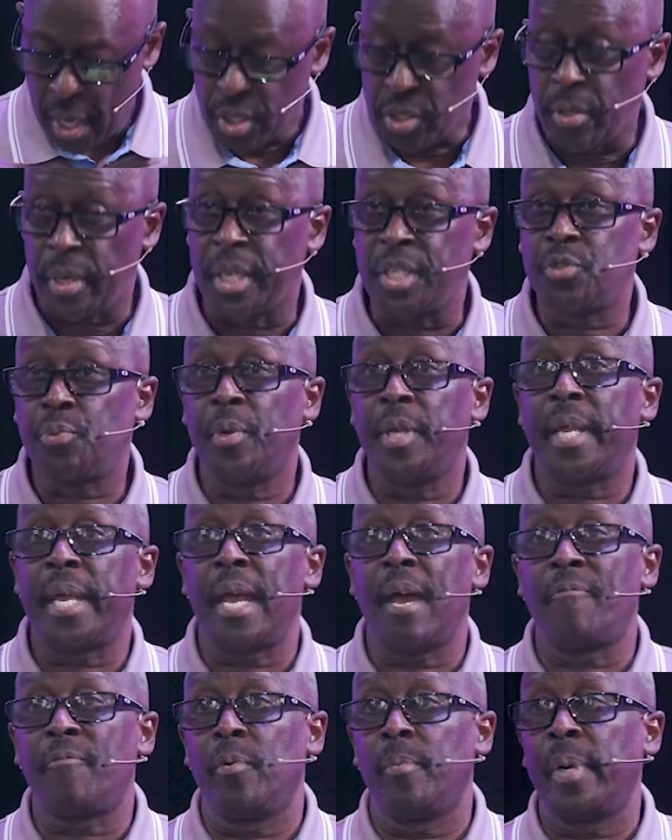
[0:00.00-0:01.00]
So let's
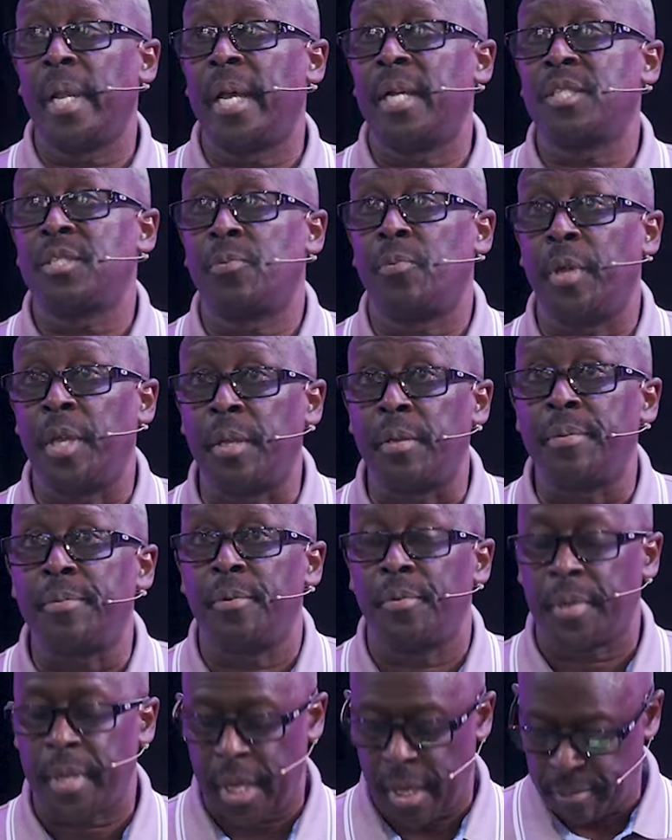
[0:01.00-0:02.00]
recap from last week,
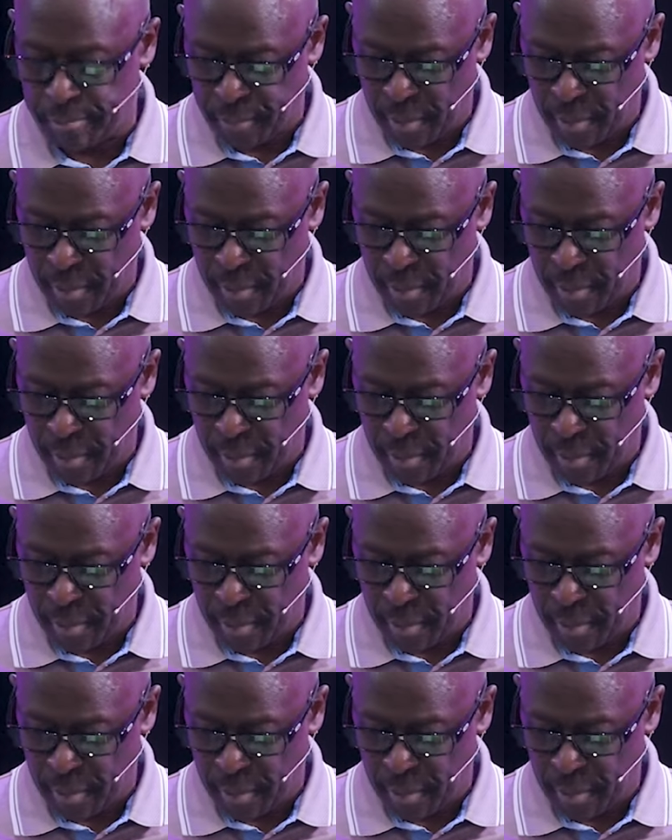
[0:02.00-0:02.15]
okay?